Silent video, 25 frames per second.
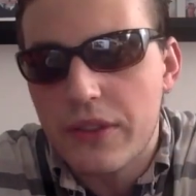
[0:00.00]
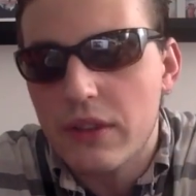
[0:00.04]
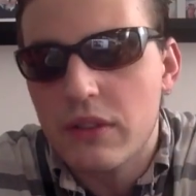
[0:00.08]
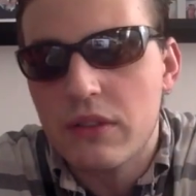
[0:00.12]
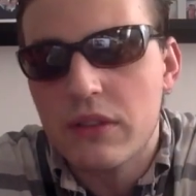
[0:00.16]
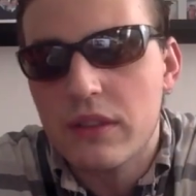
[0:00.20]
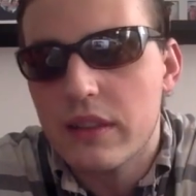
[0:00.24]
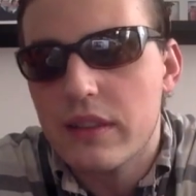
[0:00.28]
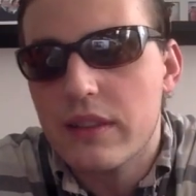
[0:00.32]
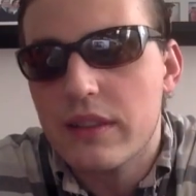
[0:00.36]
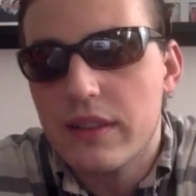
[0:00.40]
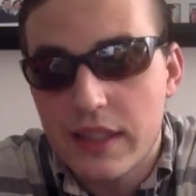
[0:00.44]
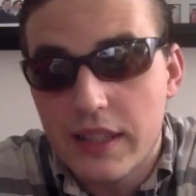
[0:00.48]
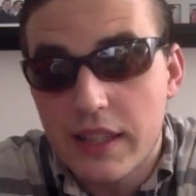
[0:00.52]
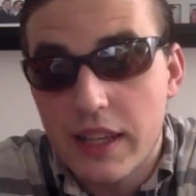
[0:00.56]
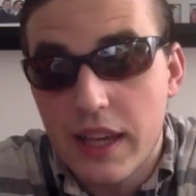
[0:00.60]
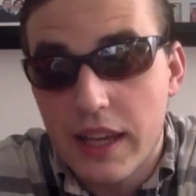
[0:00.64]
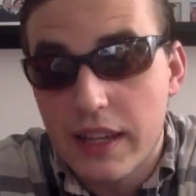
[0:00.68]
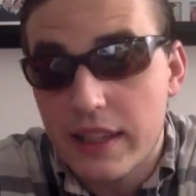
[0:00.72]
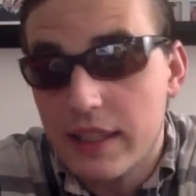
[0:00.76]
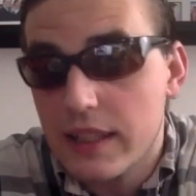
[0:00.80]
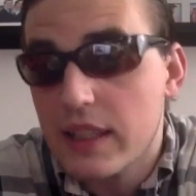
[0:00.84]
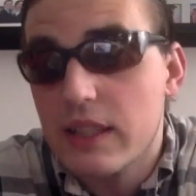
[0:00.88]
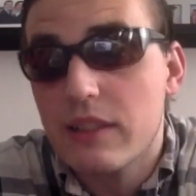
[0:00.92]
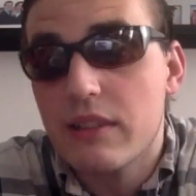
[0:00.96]
The only thing
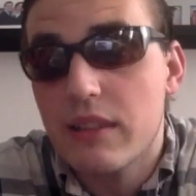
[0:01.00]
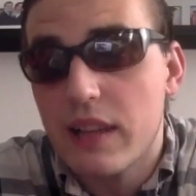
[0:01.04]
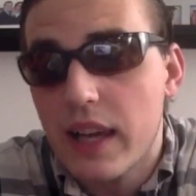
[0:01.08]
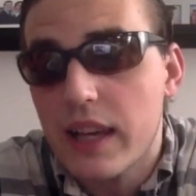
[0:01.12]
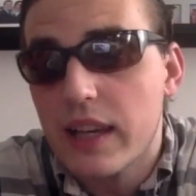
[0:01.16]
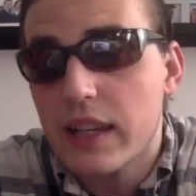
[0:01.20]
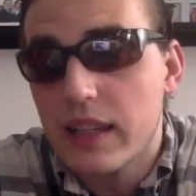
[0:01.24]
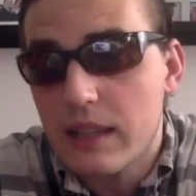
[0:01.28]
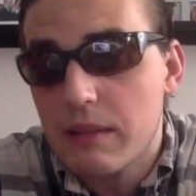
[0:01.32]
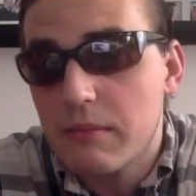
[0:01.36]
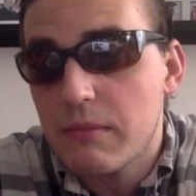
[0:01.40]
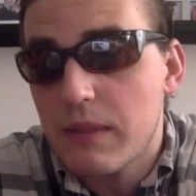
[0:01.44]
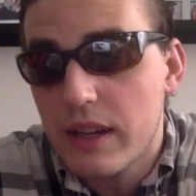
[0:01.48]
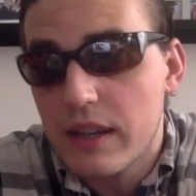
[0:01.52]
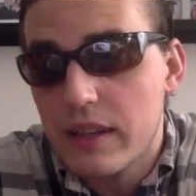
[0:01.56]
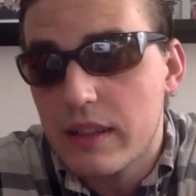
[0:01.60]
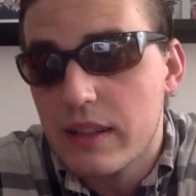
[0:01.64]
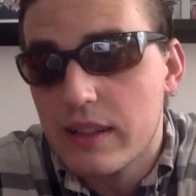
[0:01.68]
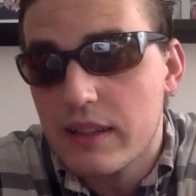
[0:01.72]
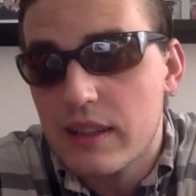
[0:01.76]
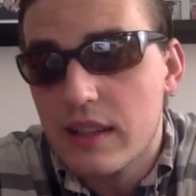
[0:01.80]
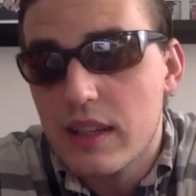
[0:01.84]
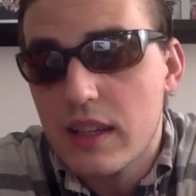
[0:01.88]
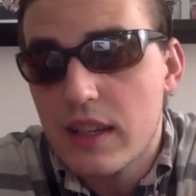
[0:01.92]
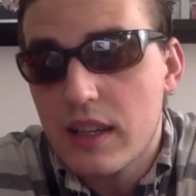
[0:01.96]
I did like about
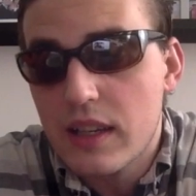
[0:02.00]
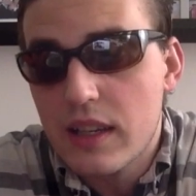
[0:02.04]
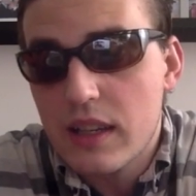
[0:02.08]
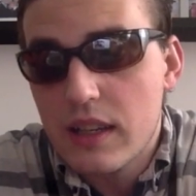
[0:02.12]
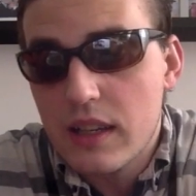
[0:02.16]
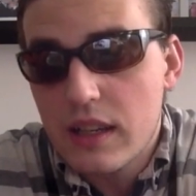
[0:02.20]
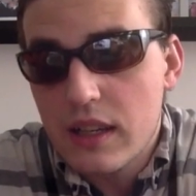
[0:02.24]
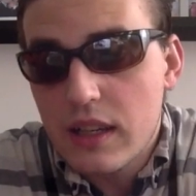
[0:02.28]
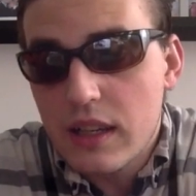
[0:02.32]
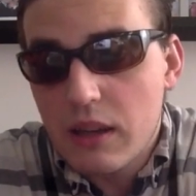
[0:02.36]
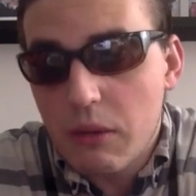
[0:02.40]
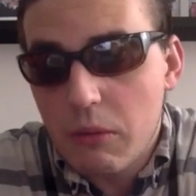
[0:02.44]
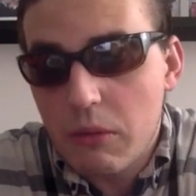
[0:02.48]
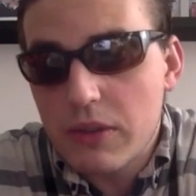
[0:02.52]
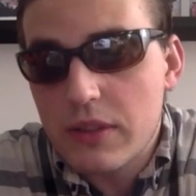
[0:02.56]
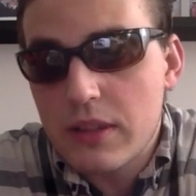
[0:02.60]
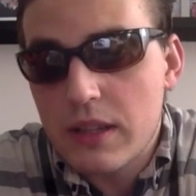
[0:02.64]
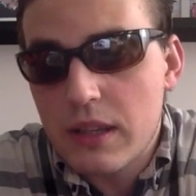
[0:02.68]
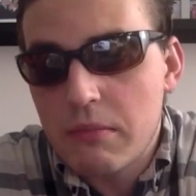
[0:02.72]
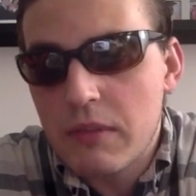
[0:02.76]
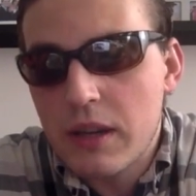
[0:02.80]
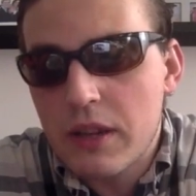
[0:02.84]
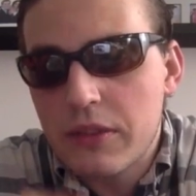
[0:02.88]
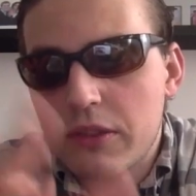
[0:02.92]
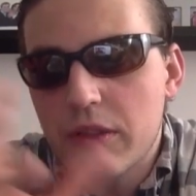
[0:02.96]
it was
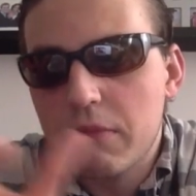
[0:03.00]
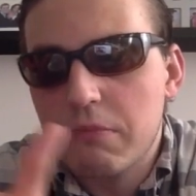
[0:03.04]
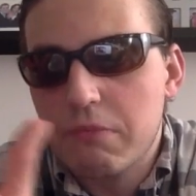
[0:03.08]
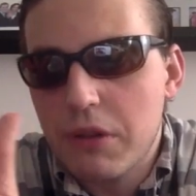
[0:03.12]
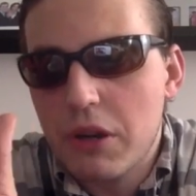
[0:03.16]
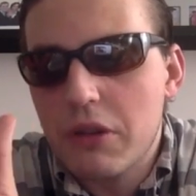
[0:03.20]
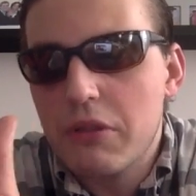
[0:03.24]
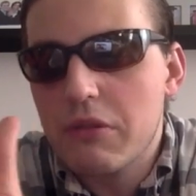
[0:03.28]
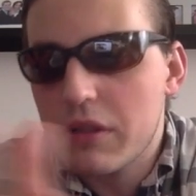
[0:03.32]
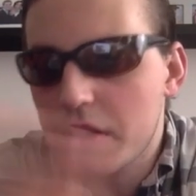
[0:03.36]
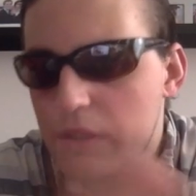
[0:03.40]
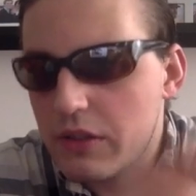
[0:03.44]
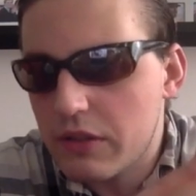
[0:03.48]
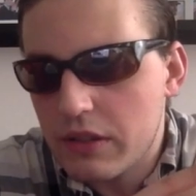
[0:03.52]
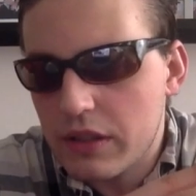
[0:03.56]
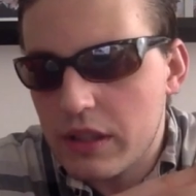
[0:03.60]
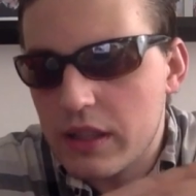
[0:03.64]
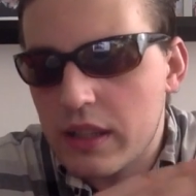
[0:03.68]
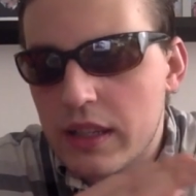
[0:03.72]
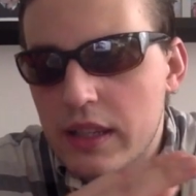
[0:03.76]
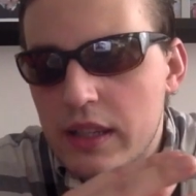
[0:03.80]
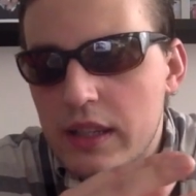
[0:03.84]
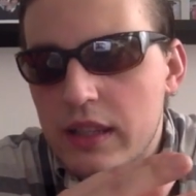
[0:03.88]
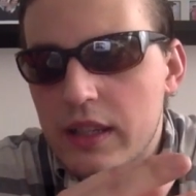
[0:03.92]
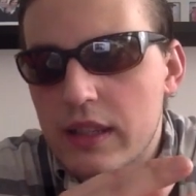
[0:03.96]
the amount of
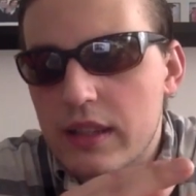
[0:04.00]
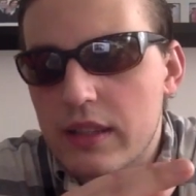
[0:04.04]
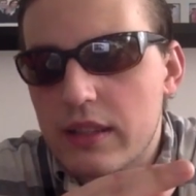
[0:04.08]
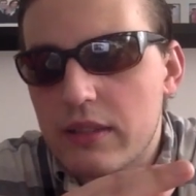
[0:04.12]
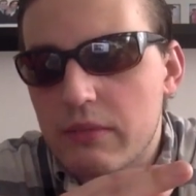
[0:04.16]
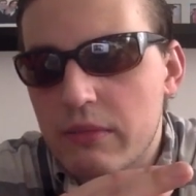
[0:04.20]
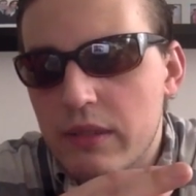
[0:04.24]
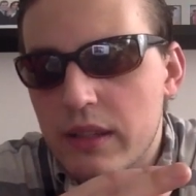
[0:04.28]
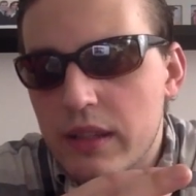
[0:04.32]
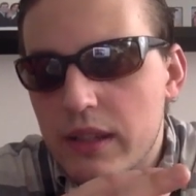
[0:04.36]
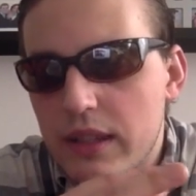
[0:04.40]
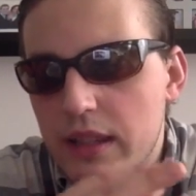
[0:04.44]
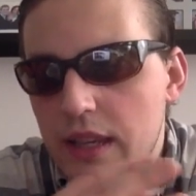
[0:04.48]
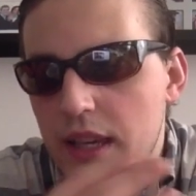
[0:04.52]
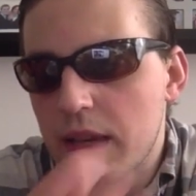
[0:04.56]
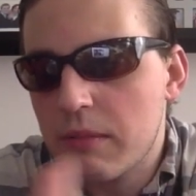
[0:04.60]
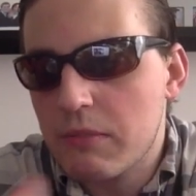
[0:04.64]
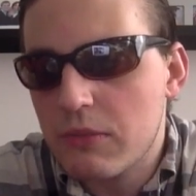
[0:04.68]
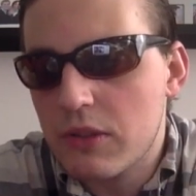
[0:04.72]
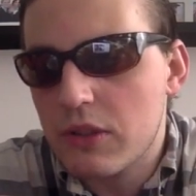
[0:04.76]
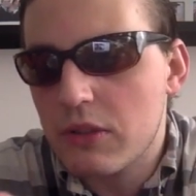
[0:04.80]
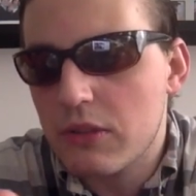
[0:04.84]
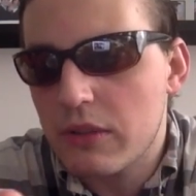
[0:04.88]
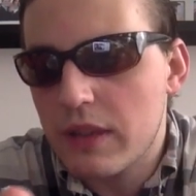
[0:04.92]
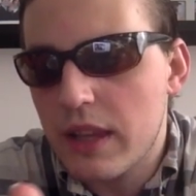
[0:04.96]
poetry in it when it
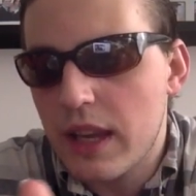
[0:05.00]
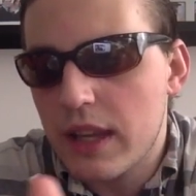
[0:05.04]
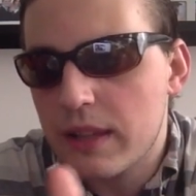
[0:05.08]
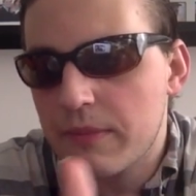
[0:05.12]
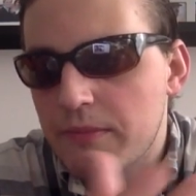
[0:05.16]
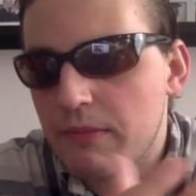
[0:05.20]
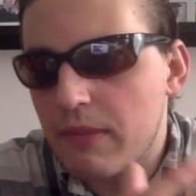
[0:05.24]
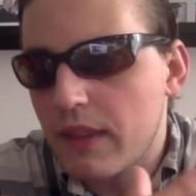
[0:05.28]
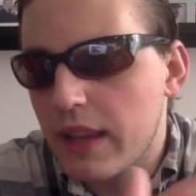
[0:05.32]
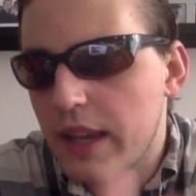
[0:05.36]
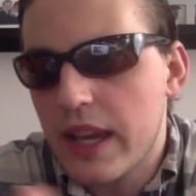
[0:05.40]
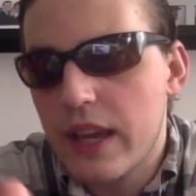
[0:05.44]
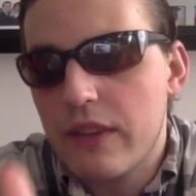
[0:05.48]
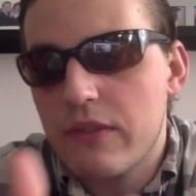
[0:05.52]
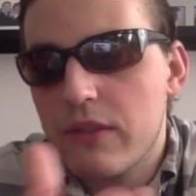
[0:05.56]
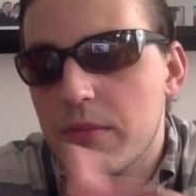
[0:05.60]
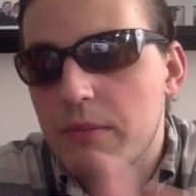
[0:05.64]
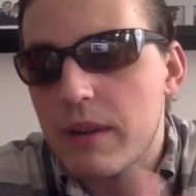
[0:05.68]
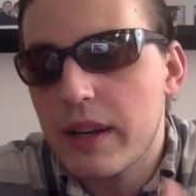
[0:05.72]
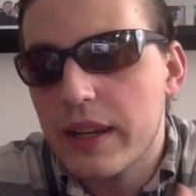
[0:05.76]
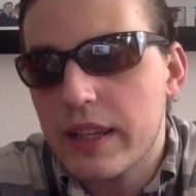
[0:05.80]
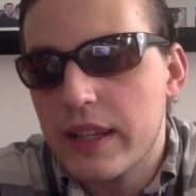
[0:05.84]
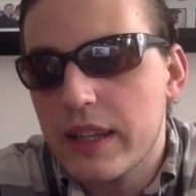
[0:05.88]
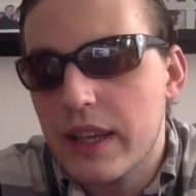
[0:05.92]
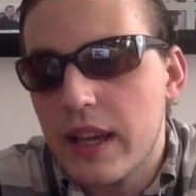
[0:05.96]
came to that
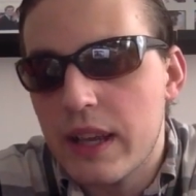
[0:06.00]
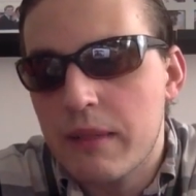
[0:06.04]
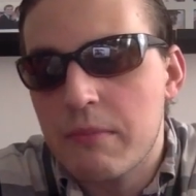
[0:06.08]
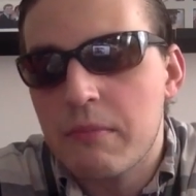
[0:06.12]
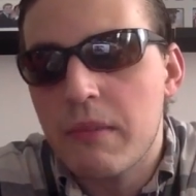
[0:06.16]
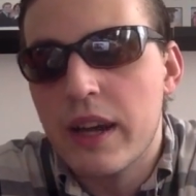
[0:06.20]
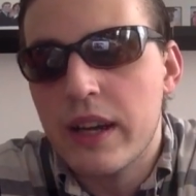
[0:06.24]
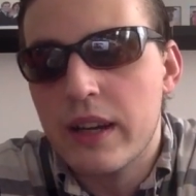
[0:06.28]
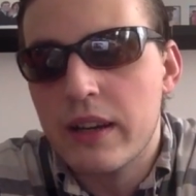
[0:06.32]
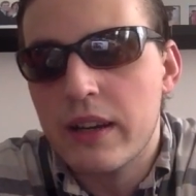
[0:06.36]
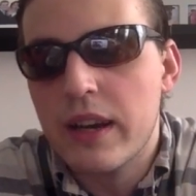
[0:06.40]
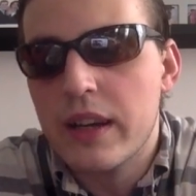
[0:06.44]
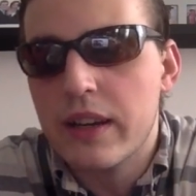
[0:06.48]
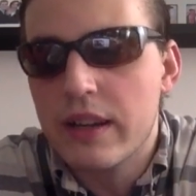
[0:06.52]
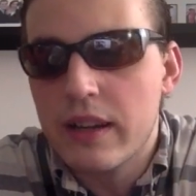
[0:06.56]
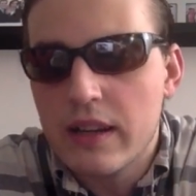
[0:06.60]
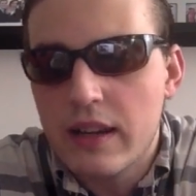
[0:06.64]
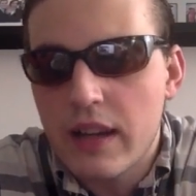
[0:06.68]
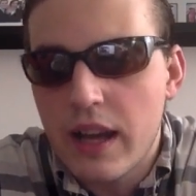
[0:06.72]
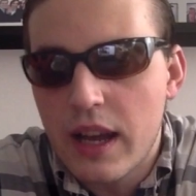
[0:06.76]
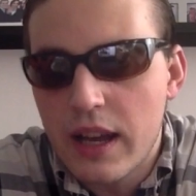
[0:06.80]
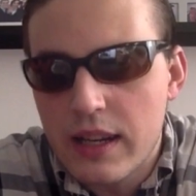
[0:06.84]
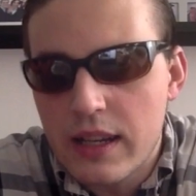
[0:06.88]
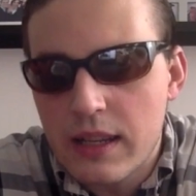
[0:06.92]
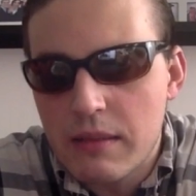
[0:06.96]
everybody
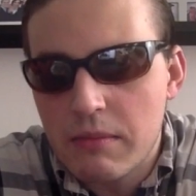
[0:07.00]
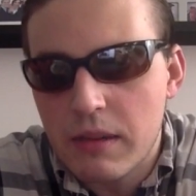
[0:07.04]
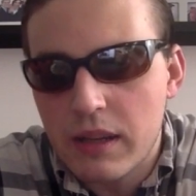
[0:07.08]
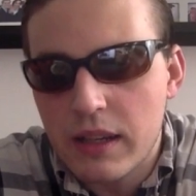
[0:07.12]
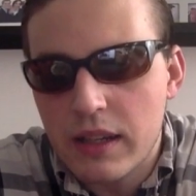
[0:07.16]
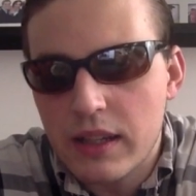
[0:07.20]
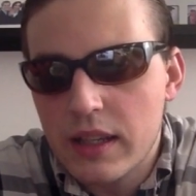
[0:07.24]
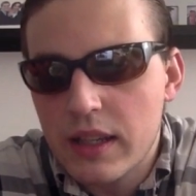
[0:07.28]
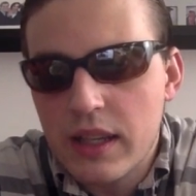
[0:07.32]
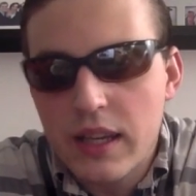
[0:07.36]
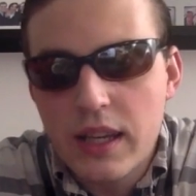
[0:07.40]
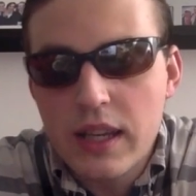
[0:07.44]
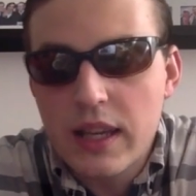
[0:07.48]
admire Arima.